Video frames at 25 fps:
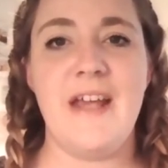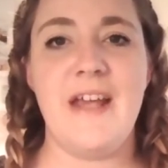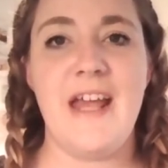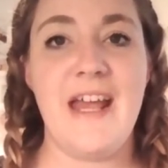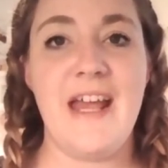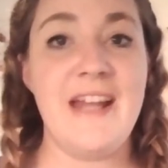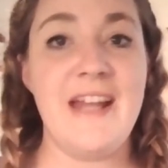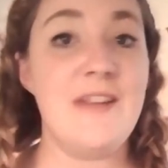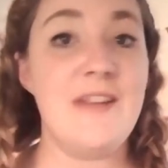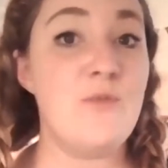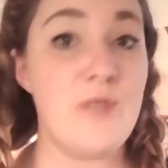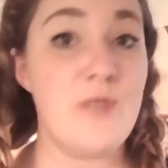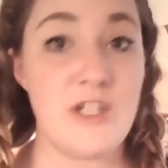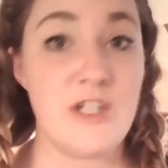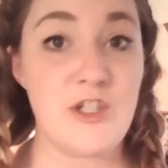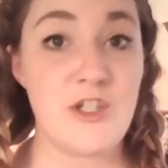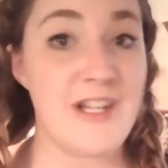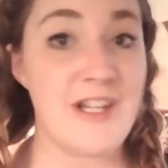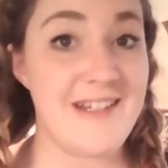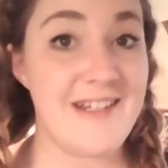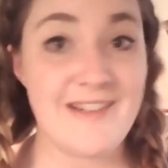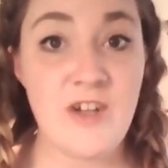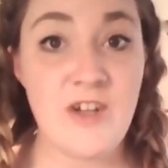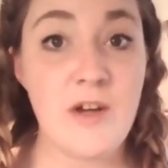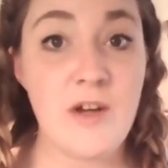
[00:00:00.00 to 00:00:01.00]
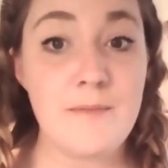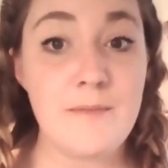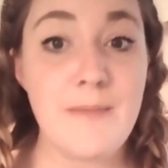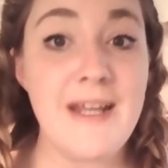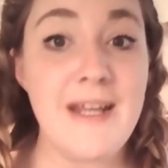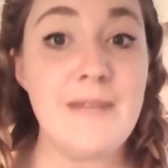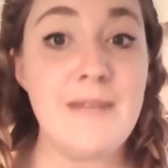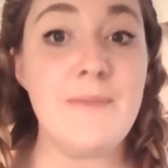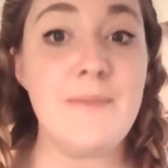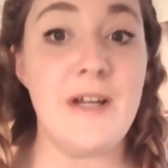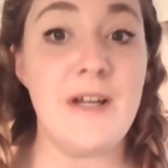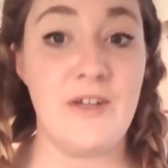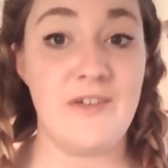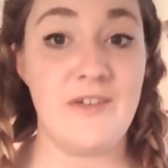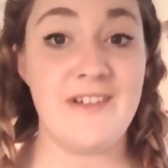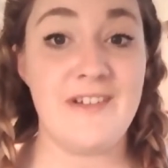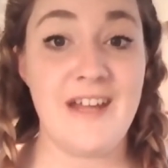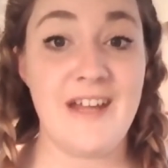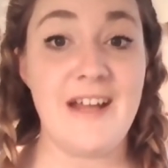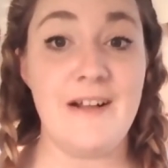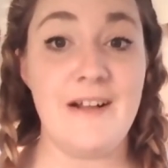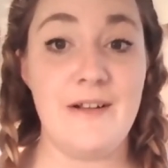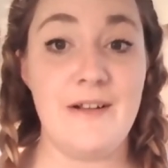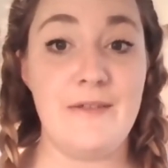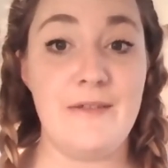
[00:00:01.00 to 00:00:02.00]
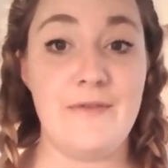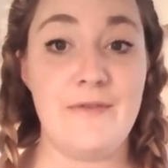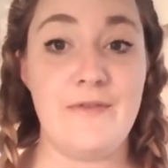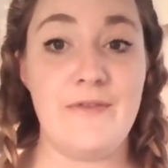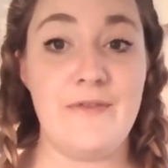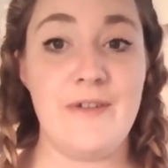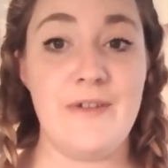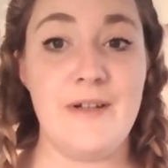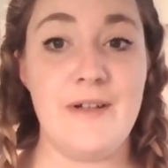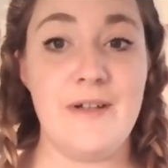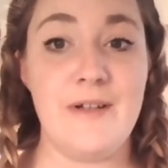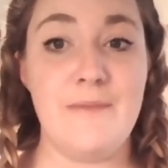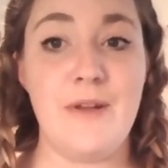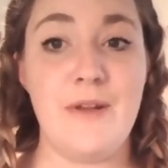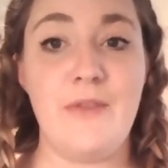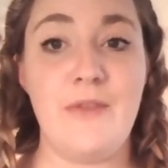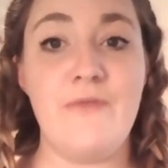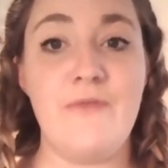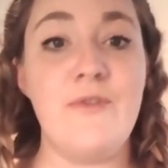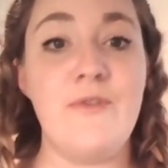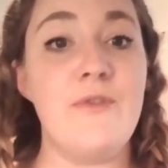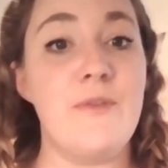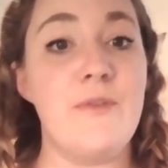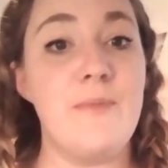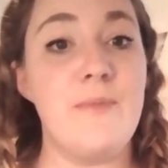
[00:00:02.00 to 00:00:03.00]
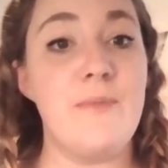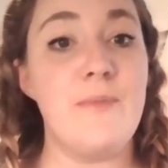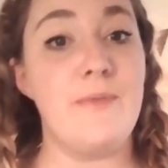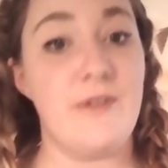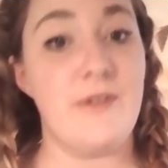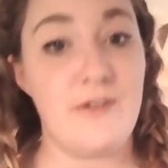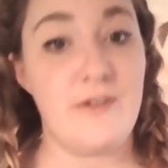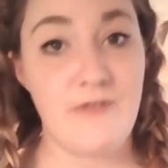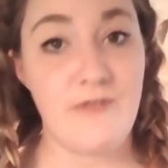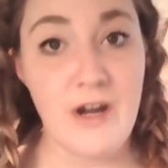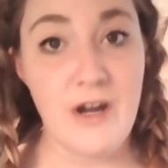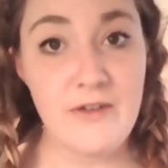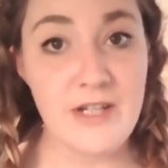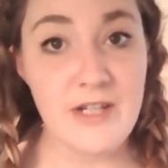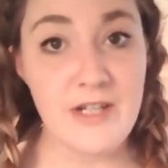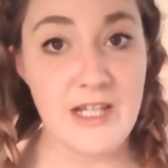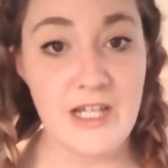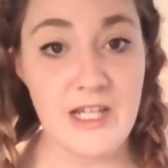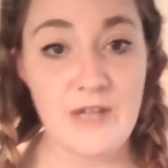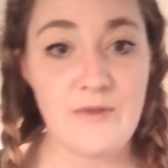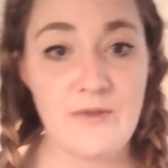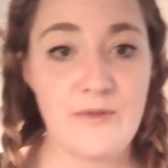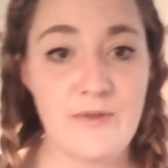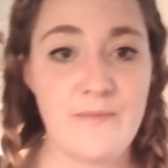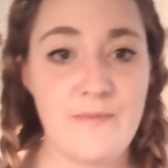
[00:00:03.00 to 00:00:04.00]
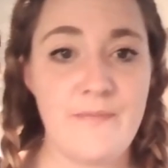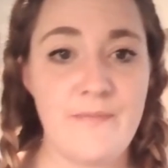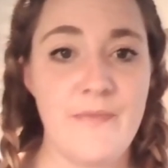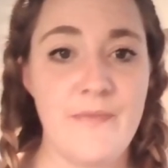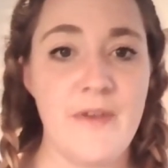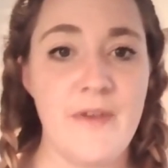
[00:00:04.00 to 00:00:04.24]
and which is not made by yourself, but through the people surrounding you,